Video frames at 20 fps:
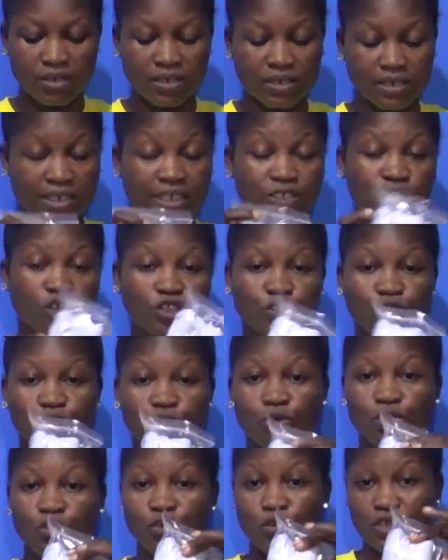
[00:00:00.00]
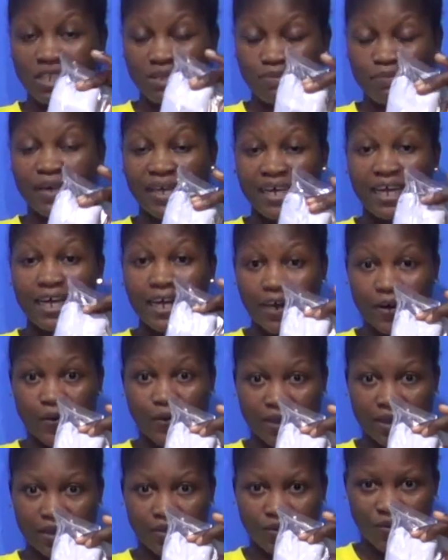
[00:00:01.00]
this is also your spare
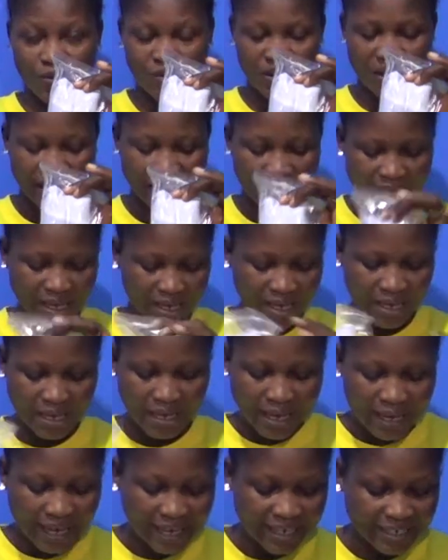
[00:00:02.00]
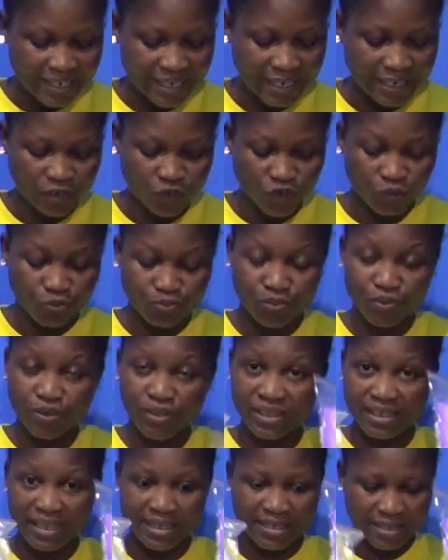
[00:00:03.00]
cloth. Okay, and then you
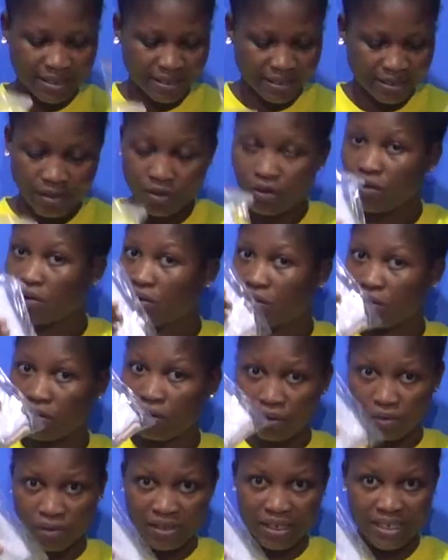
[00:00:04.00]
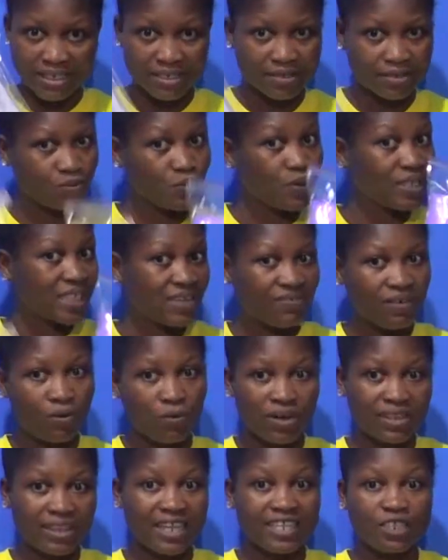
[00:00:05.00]
put this or this, whichever
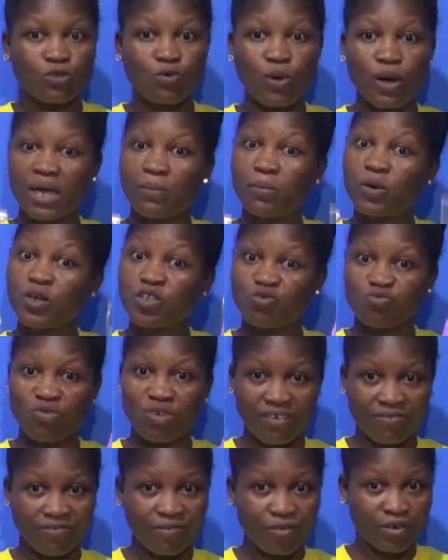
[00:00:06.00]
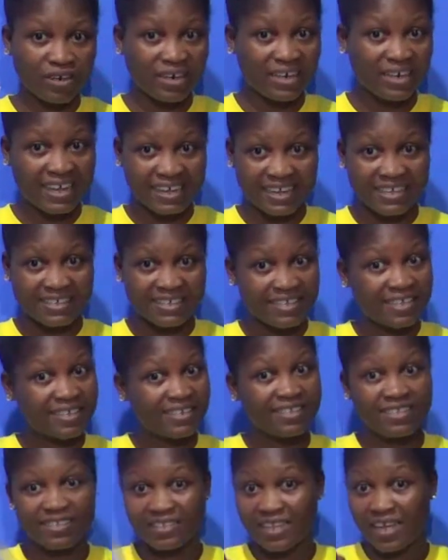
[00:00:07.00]
one that you are able to afford. Like I said,
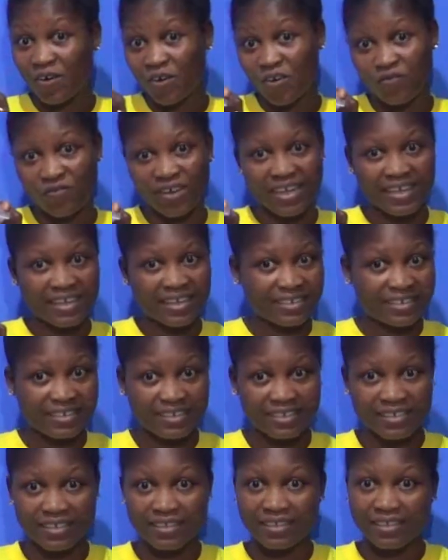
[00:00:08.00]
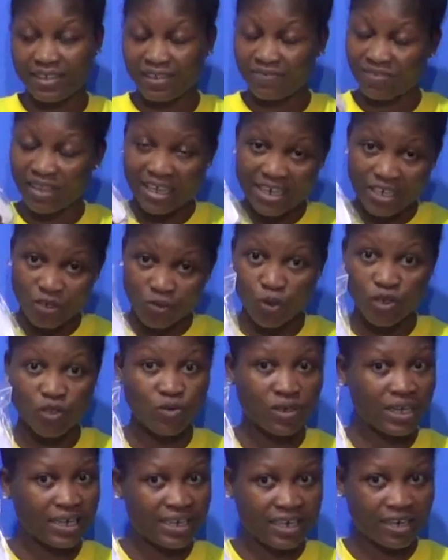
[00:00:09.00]
sangofa yenchi, that is what you
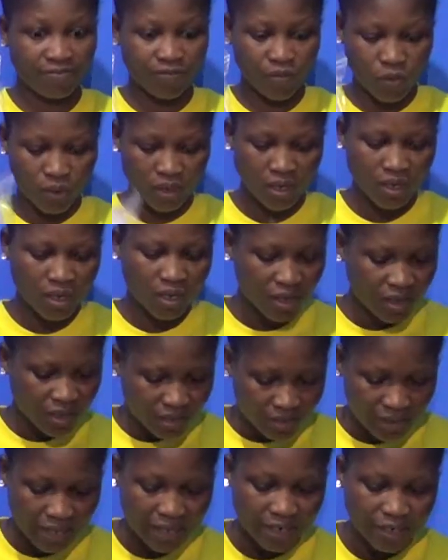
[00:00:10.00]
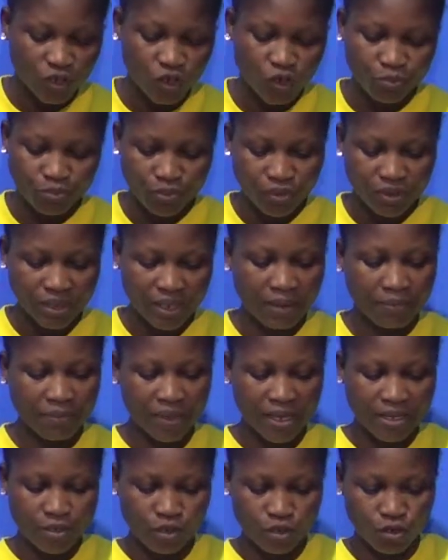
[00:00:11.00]
can afford. Then you put them
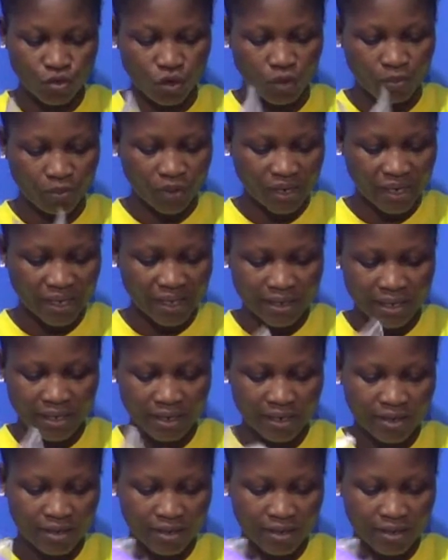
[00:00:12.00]
into your polythene,